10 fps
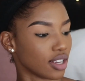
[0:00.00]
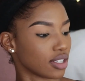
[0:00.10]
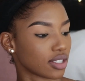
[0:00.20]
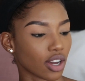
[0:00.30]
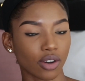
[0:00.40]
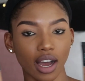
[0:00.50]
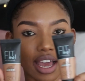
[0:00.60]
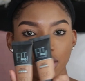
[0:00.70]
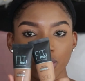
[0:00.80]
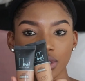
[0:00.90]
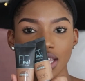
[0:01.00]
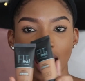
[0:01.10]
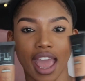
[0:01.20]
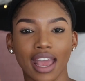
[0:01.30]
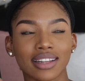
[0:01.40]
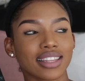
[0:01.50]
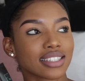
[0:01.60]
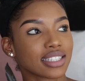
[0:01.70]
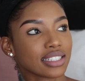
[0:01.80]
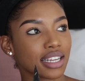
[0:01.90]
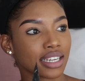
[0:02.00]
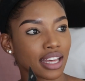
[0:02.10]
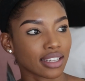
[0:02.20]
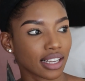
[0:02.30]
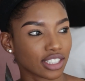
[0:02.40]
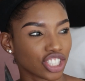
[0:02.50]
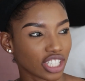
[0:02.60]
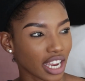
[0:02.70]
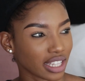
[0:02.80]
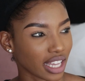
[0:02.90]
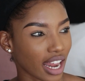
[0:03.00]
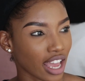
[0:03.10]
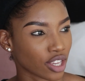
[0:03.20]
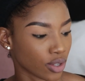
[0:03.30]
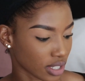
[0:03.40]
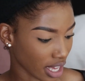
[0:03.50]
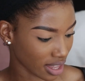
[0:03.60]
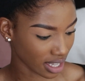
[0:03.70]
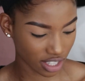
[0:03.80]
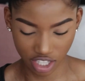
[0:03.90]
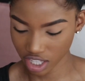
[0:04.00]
So I use, and there's still another shade that I use. I think it's